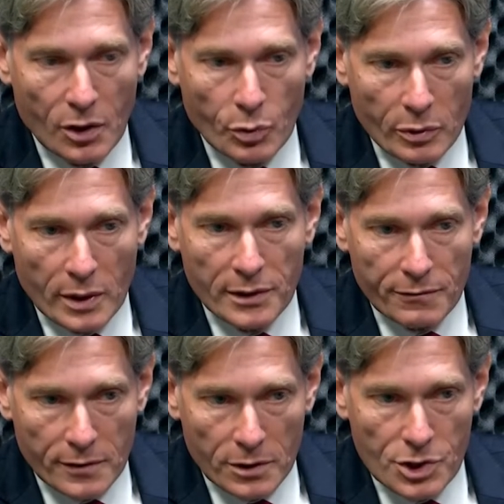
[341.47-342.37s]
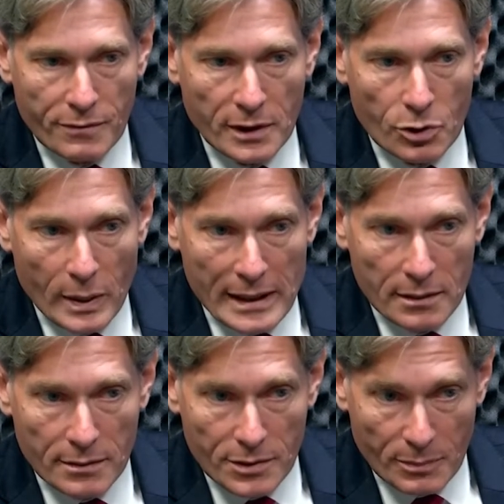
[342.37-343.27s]
We were on the verge of a great
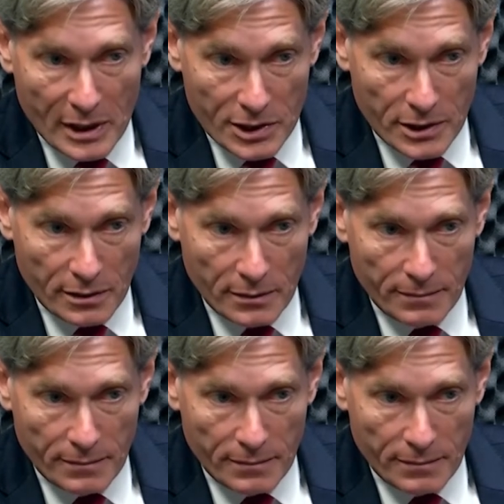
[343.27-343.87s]
depression.